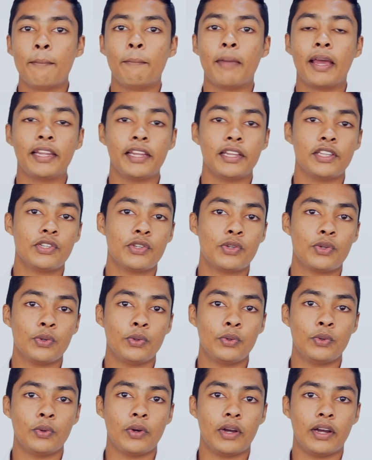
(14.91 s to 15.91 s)
managed
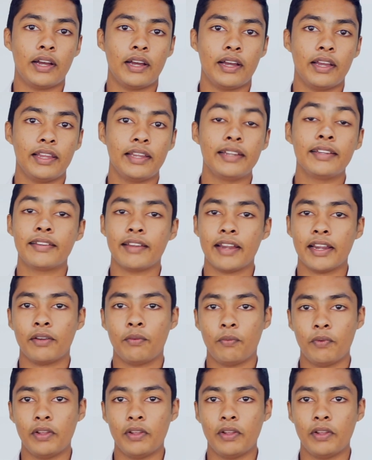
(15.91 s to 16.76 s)
to uh, interact